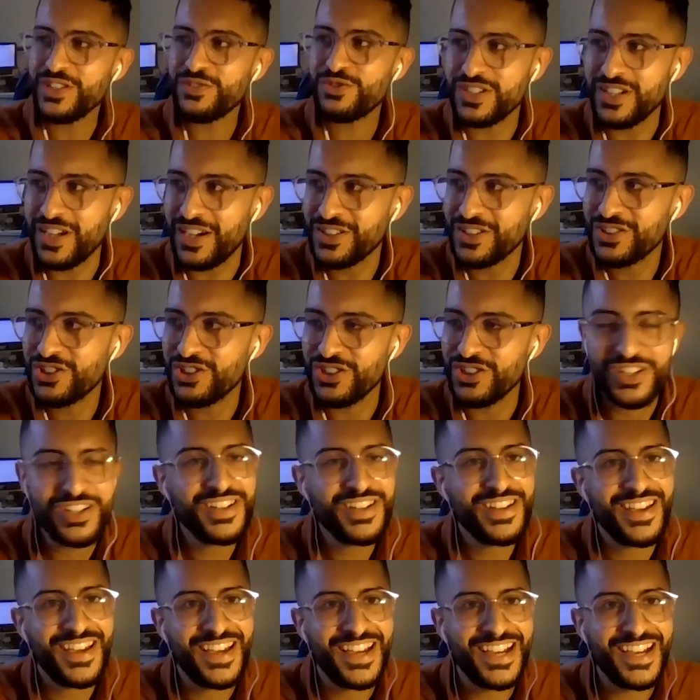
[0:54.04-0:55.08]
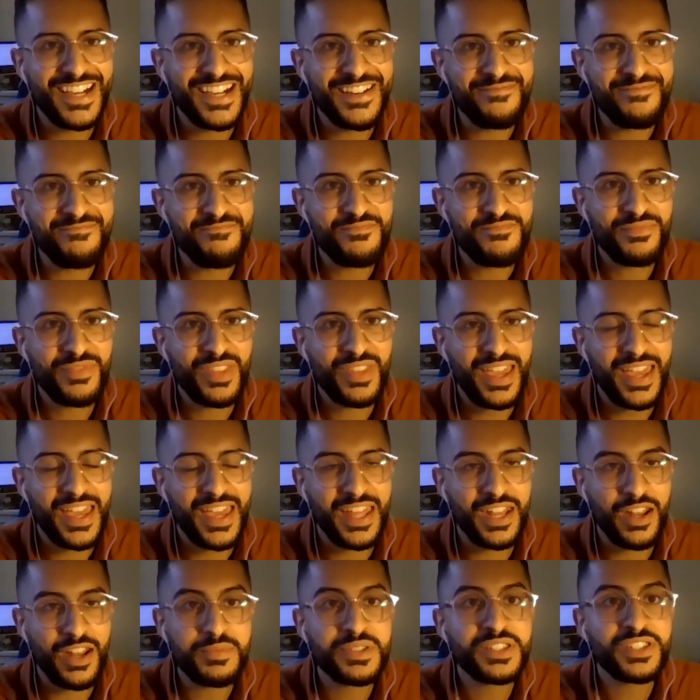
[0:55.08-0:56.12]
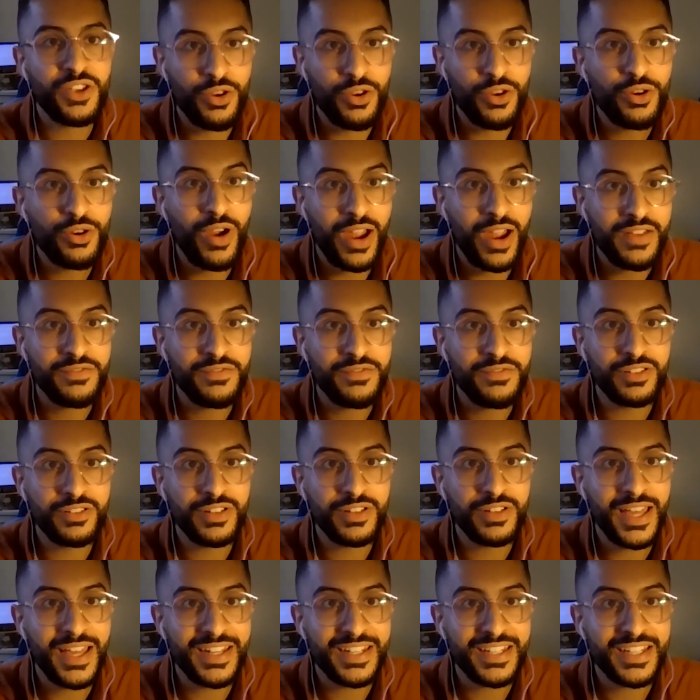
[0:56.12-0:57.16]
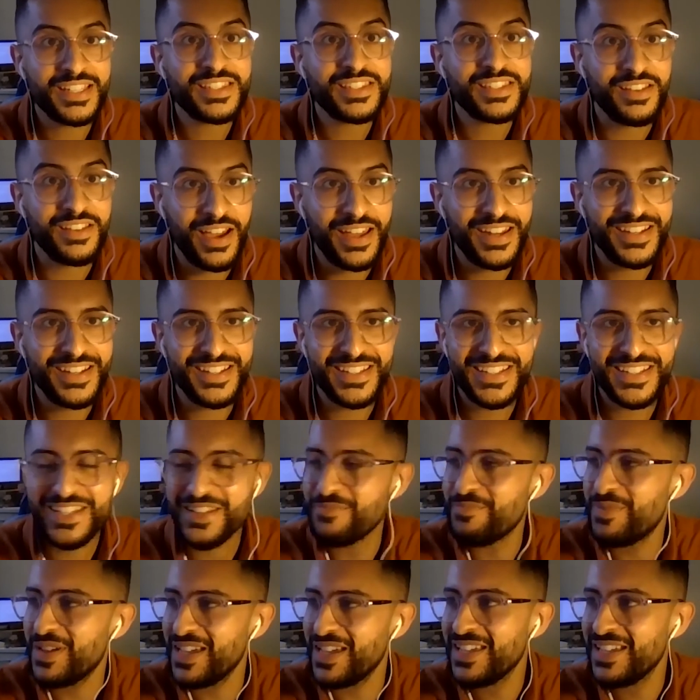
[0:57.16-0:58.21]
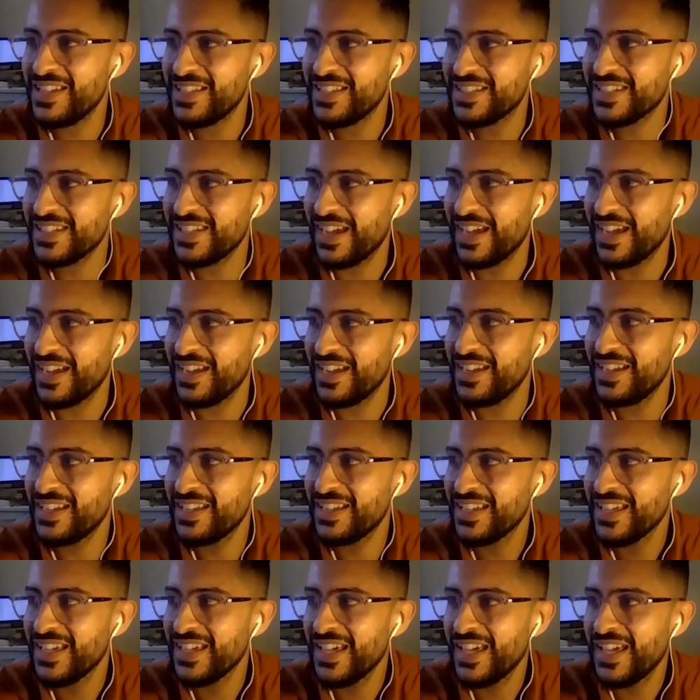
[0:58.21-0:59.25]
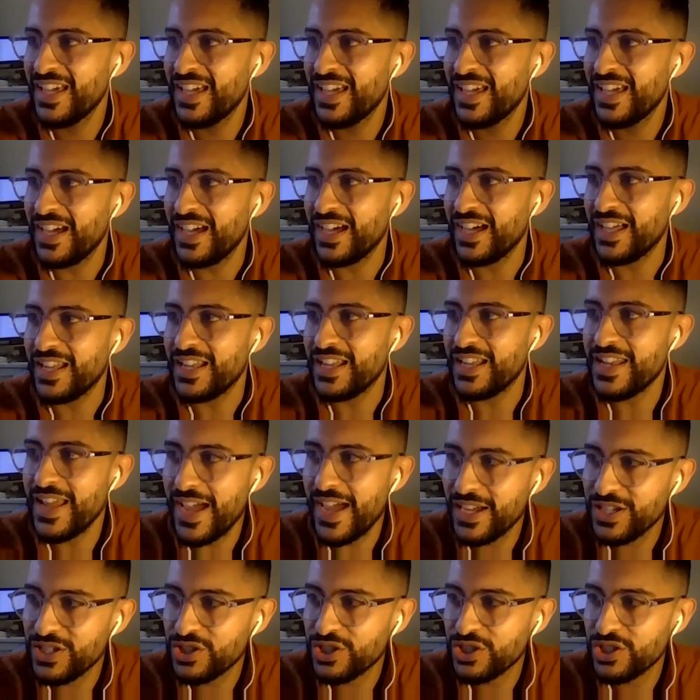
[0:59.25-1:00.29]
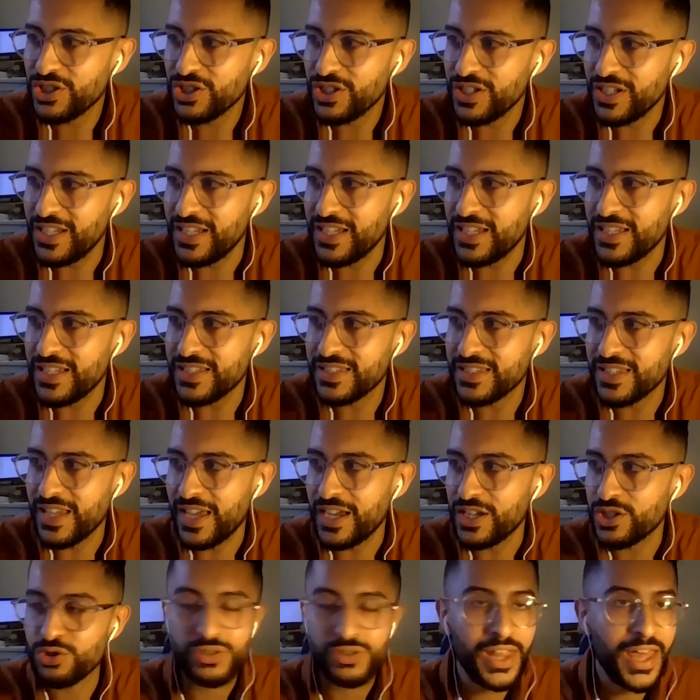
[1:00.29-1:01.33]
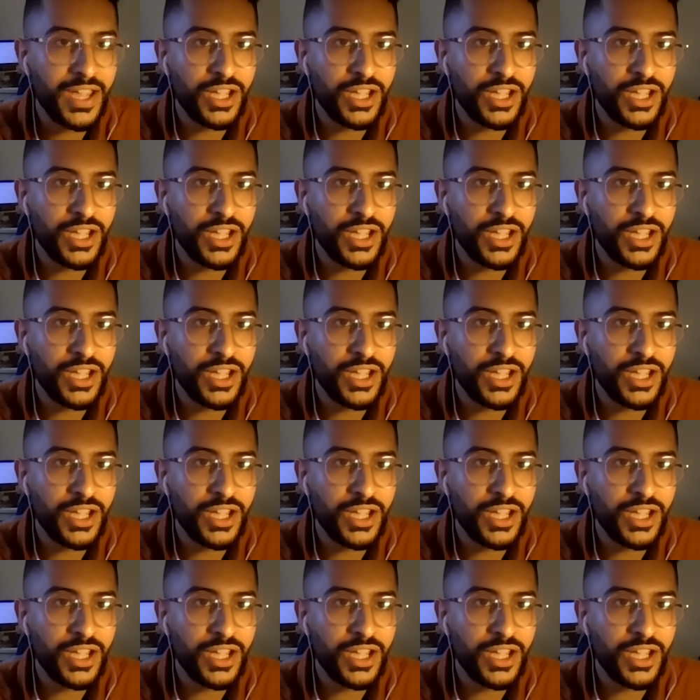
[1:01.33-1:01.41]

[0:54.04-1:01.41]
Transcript: introduction. And I'm so grateful and excited to be here today. Nash is a Sri